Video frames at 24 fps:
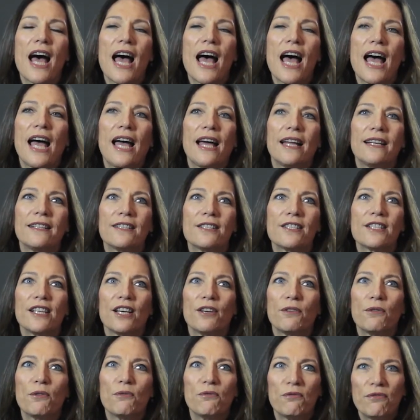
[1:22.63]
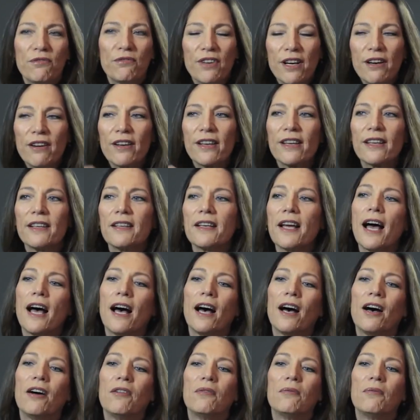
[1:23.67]
And so very
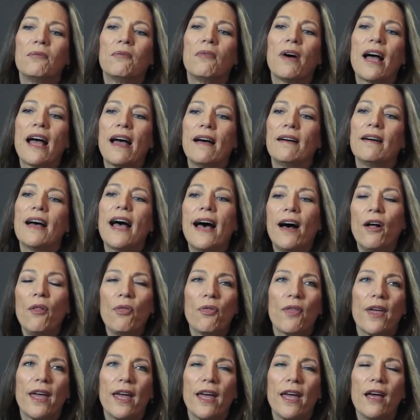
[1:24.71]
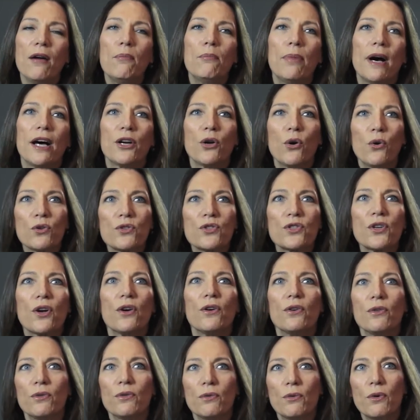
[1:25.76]
out there, but
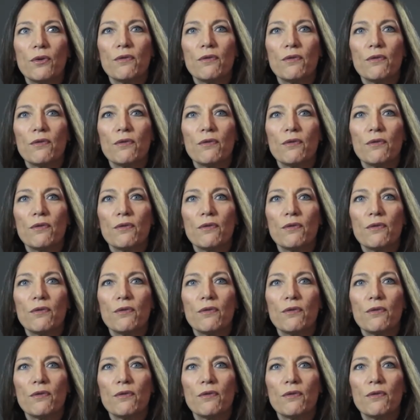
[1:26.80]
also